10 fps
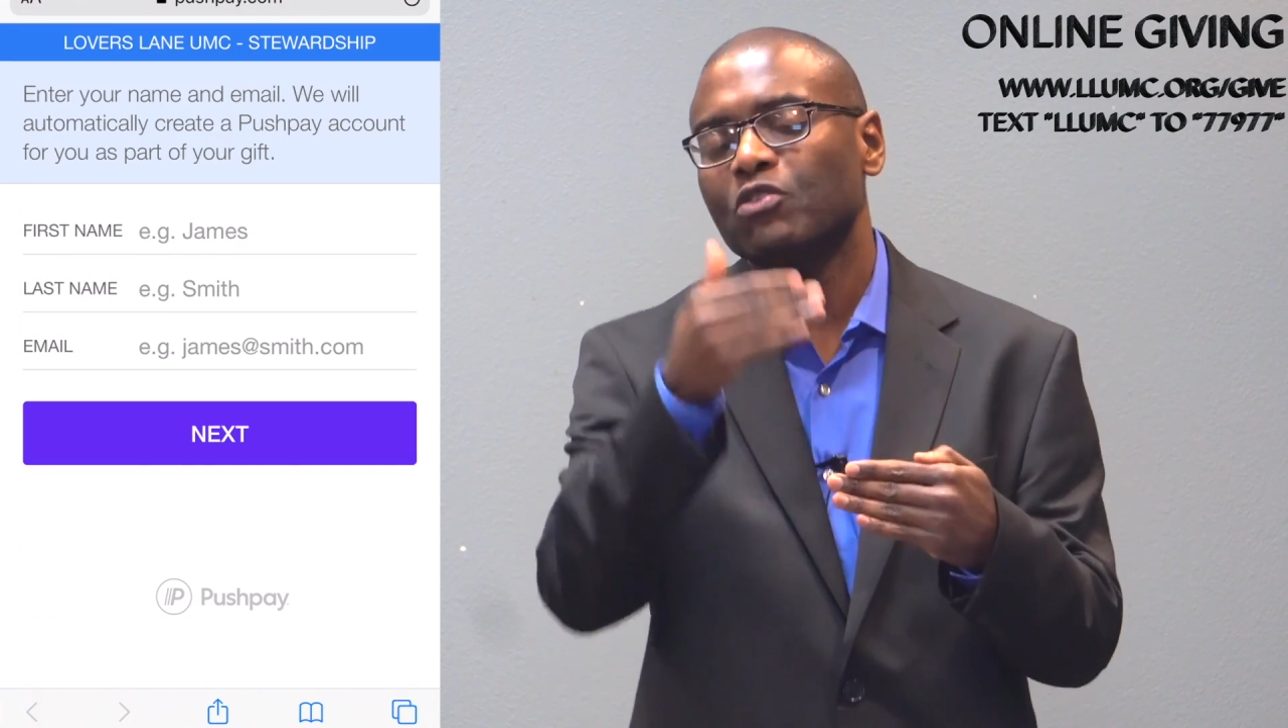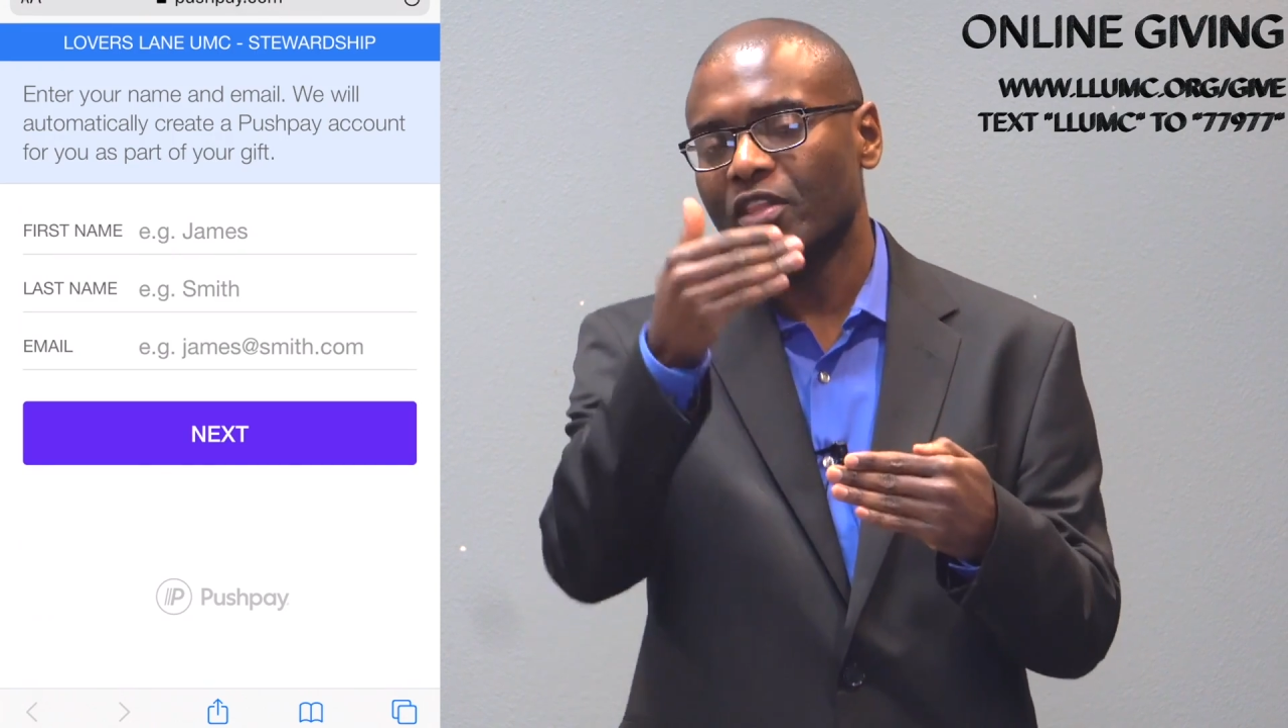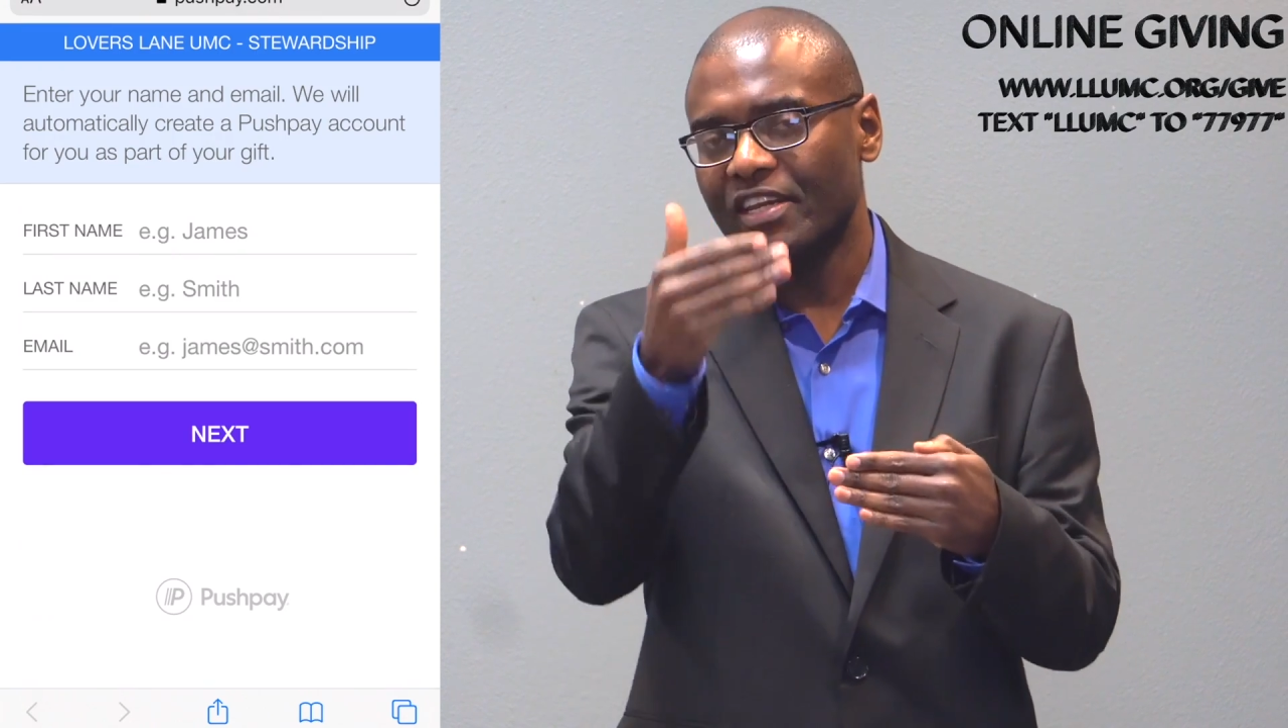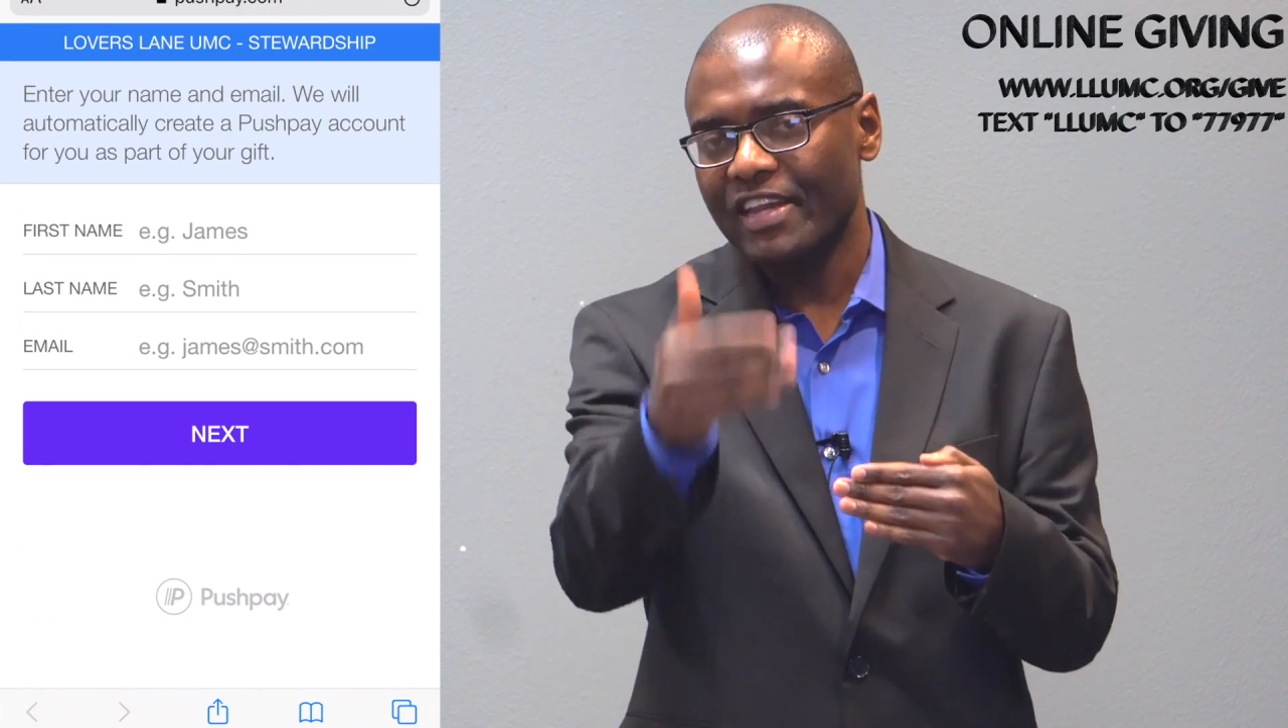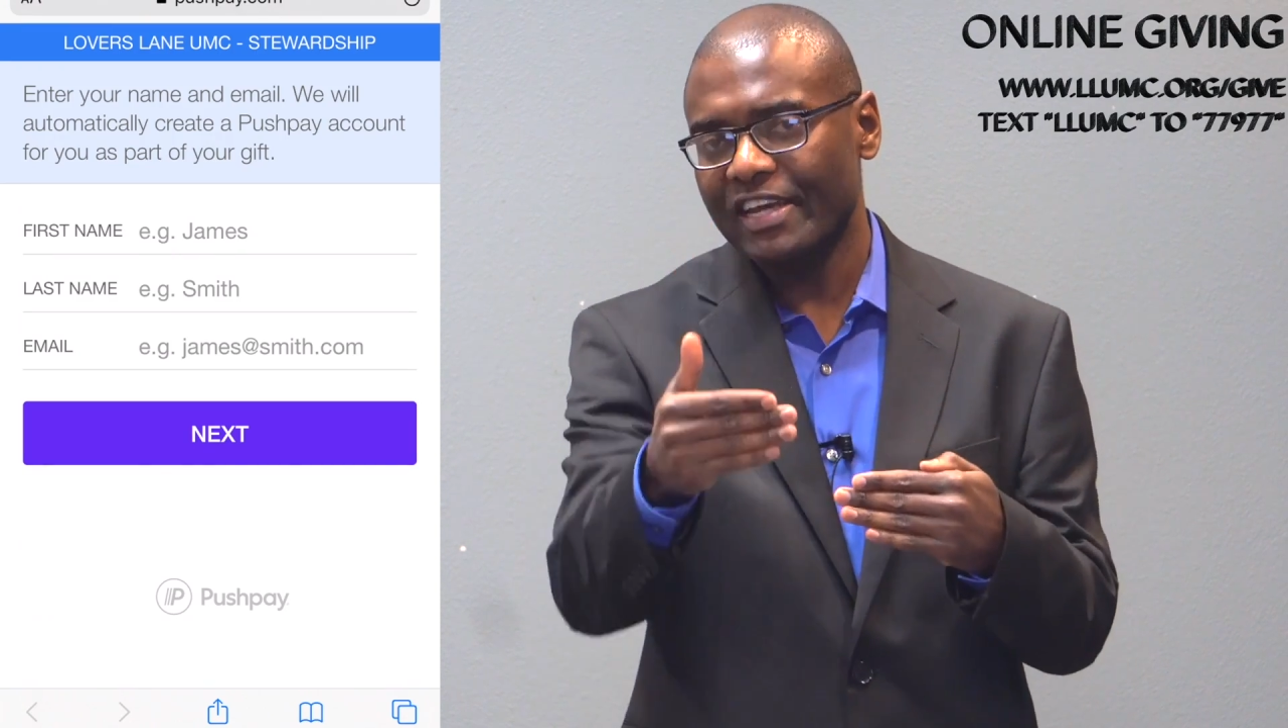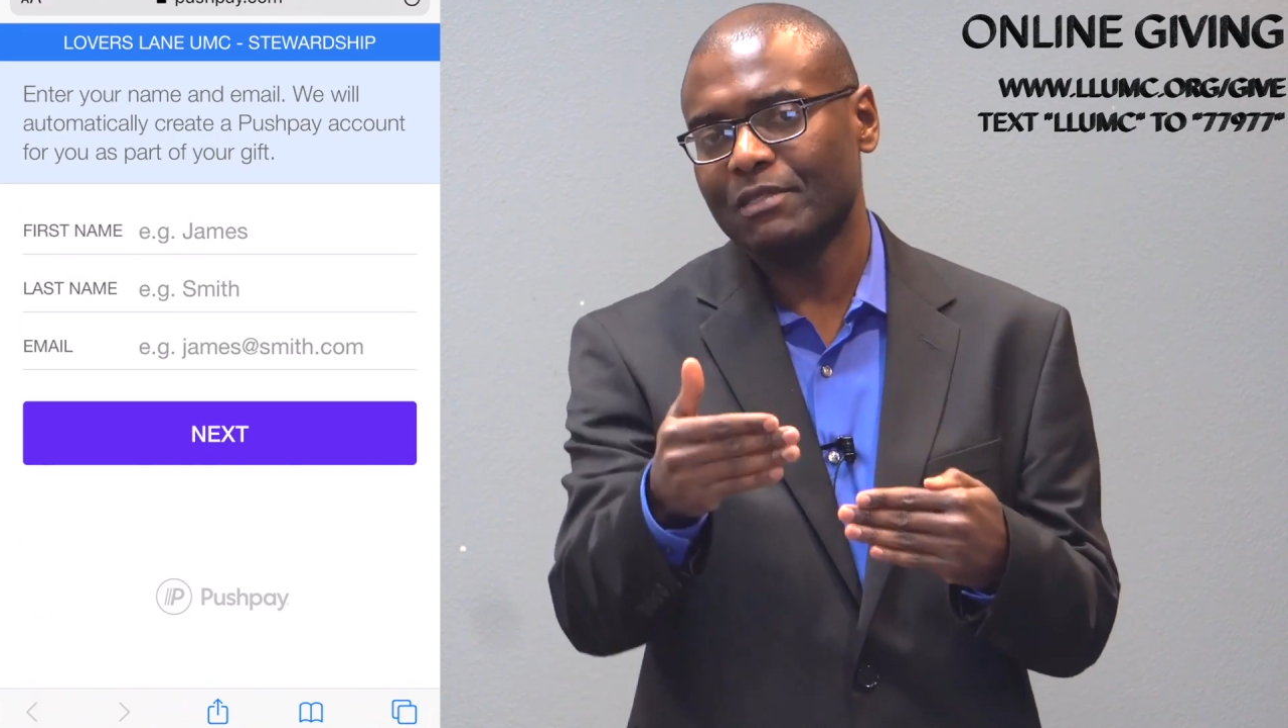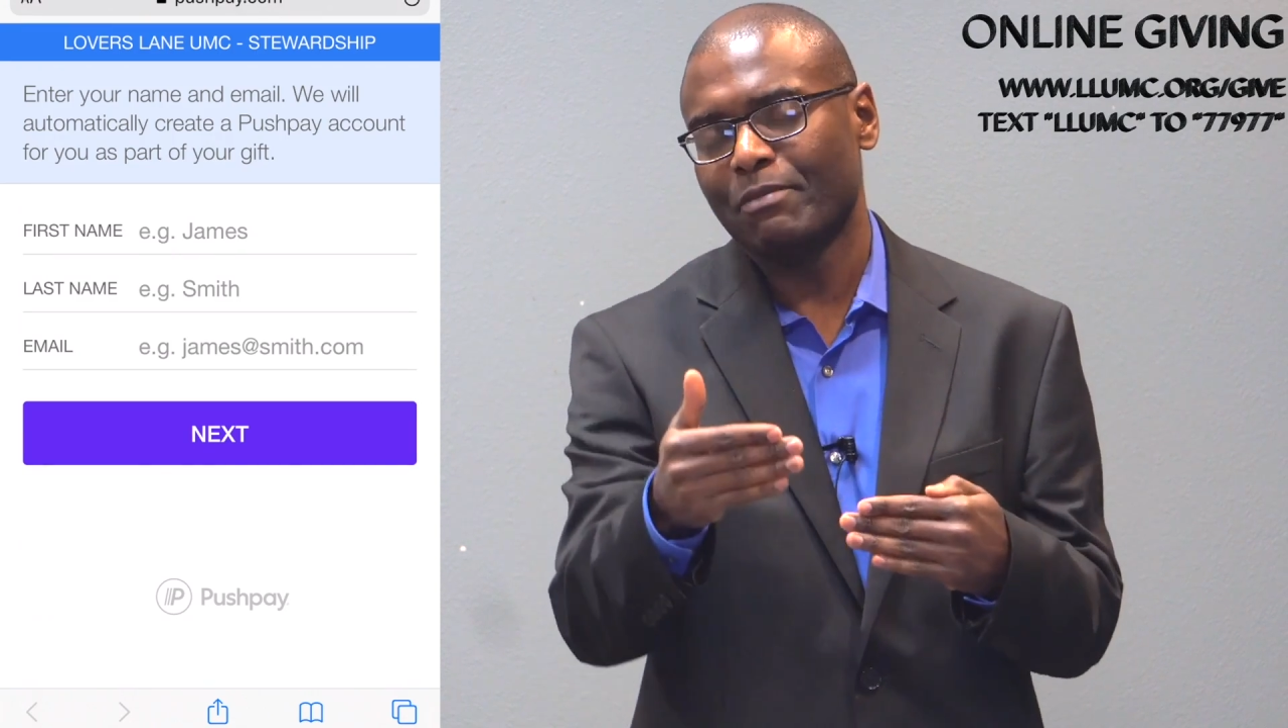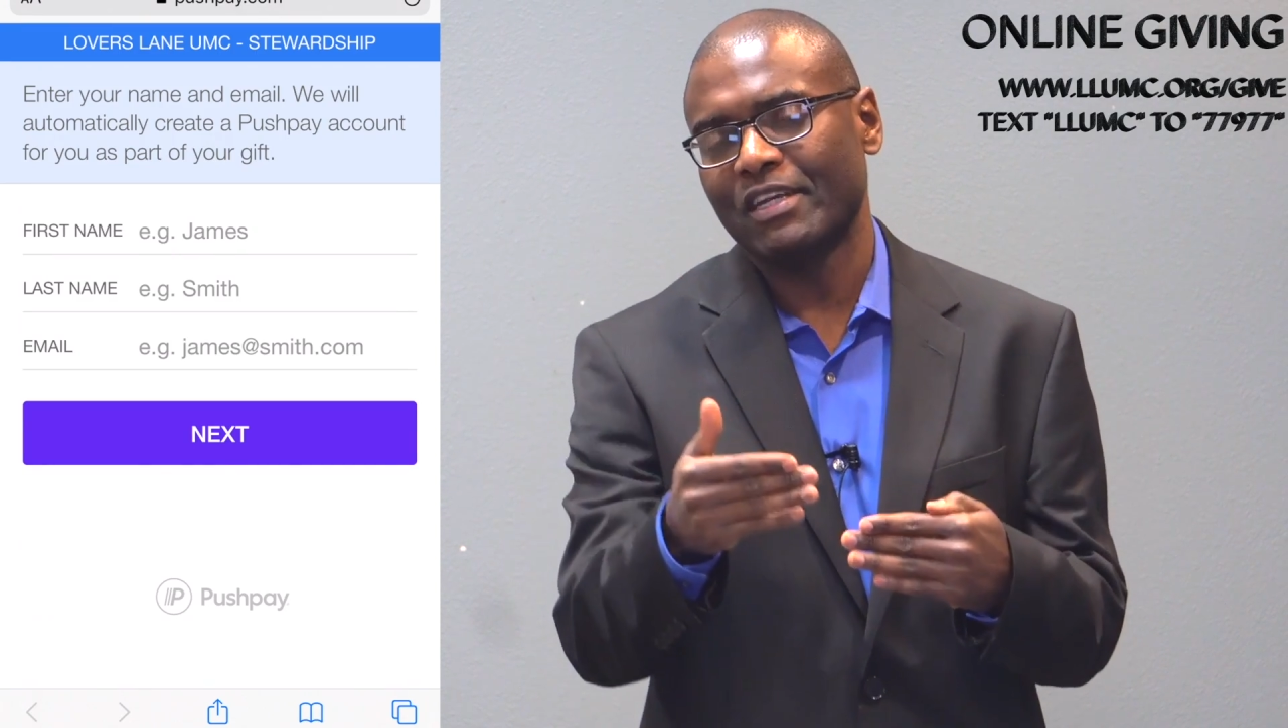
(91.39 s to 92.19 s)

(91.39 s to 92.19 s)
to the next